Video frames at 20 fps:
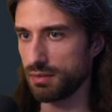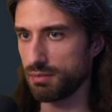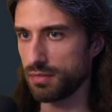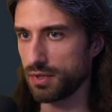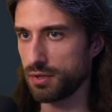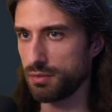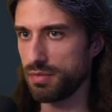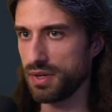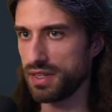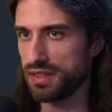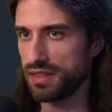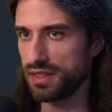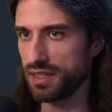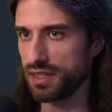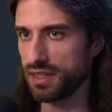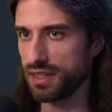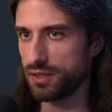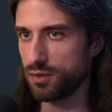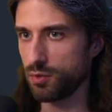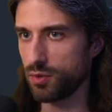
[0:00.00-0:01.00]
But
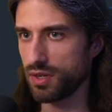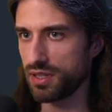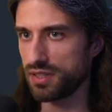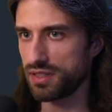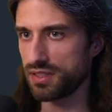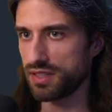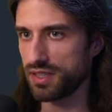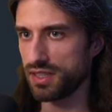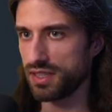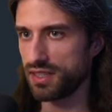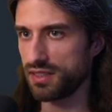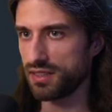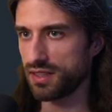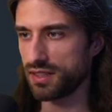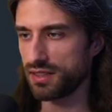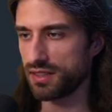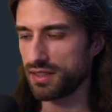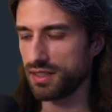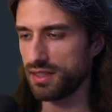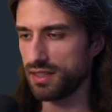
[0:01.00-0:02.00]
basically the way I see it is
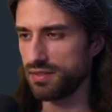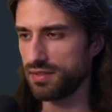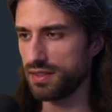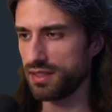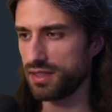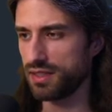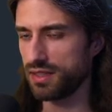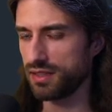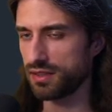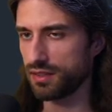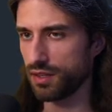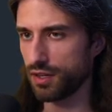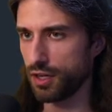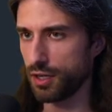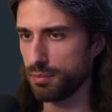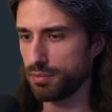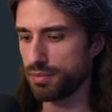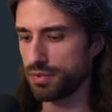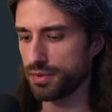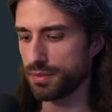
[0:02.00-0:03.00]
that if it is
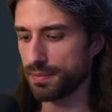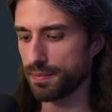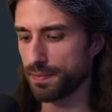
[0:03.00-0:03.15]
up,